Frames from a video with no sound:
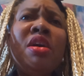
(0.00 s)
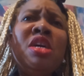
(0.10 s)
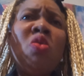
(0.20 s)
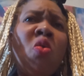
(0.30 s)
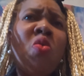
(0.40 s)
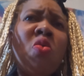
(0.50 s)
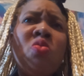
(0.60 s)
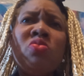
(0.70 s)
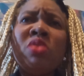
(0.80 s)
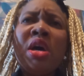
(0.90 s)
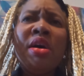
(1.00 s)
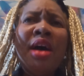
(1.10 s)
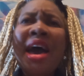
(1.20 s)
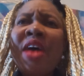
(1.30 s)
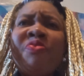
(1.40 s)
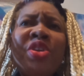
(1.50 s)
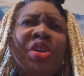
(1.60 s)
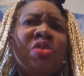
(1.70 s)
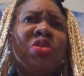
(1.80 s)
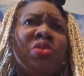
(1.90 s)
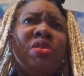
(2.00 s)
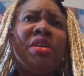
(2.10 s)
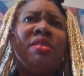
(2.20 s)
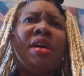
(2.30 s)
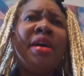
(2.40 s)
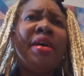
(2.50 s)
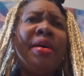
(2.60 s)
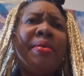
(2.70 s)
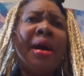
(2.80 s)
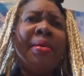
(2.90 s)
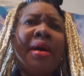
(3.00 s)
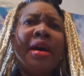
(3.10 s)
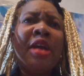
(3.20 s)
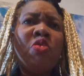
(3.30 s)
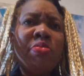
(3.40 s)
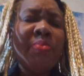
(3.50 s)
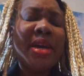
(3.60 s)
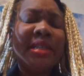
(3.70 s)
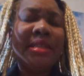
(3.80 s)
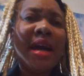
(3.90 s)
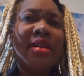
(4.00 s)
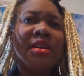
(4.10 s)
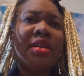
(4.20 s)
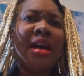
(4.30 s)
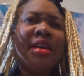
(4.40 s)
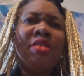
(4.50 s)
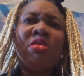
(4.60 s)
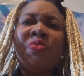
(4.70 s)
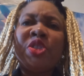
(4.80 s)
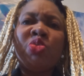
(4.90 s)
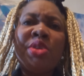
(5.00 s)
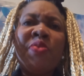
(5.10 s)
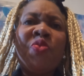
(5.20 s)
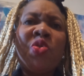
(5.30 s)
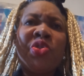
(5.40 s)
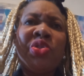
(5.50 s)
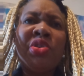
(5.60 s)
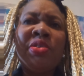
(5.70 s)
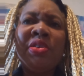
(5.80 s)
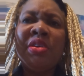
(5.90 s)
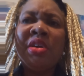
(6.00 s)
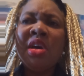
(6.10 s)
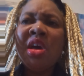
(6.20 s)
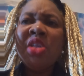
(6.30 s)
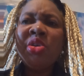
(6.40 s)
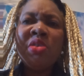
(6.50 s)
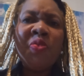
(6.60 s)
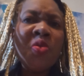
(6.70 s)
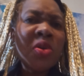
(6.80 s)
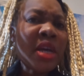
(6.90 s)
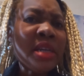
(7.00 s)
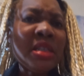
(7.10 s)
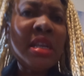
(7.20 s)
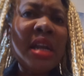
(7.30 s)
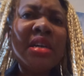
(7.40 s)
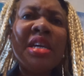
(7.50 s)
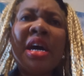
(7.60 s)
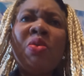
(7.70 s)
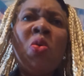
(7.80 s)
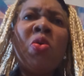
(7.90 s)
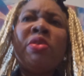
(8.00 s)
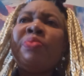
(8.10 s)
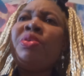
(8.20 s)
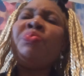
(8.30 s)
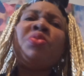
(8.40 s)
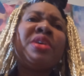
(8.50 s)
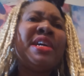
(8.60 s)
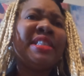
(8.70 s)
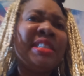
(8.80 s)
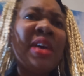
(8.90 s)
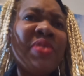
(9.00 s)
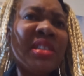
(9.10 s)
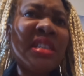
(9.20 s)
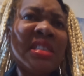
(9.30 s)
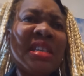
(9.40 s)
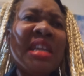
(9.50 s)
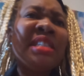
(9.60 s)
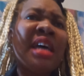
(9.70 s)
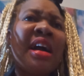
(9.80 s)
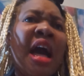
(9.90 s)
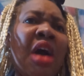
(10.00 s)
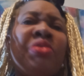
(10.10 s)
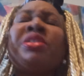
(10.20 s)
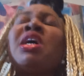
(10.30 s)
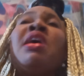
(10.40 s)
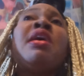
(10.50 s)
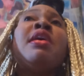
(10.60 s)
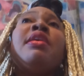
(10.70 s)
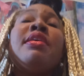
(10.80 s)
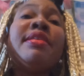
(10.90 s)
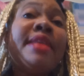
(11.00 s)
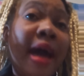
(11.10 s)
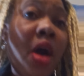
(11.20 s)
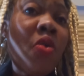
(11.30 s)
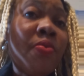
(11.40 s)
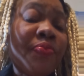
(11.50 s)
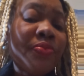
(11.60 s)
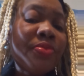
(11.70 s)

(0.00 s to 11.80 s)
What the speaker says: I have videos on it. I don't remember exactly. I don't know if it's $34,000. He had all the people. He had 7 cents in his account. And now,